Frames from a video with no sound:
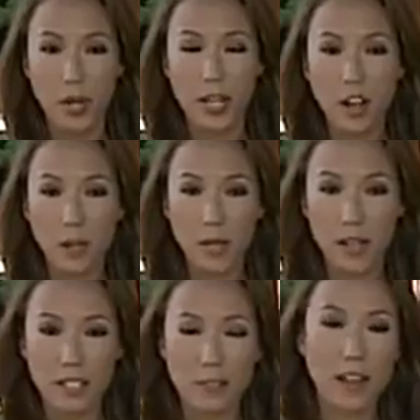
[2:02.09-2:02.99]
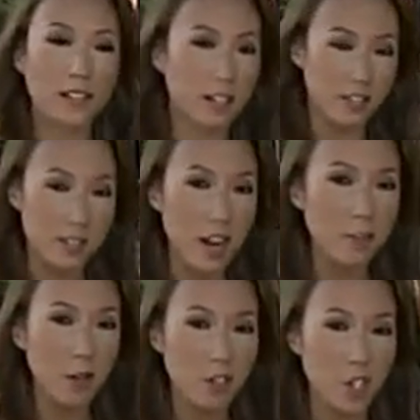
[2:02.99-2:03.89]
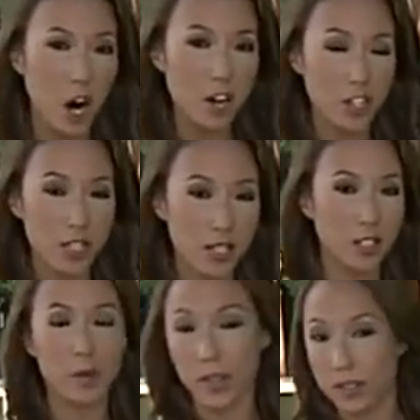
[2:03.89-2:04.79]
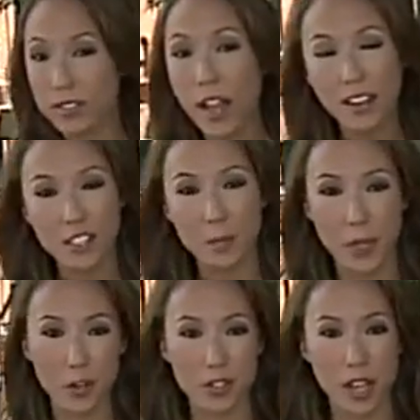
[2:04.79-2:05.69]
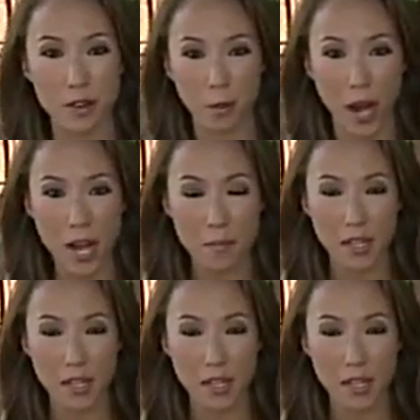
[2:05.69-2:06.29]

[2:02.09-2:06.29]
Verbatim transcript: Ricky Ullman is facing several charges, including sex abuse and rape,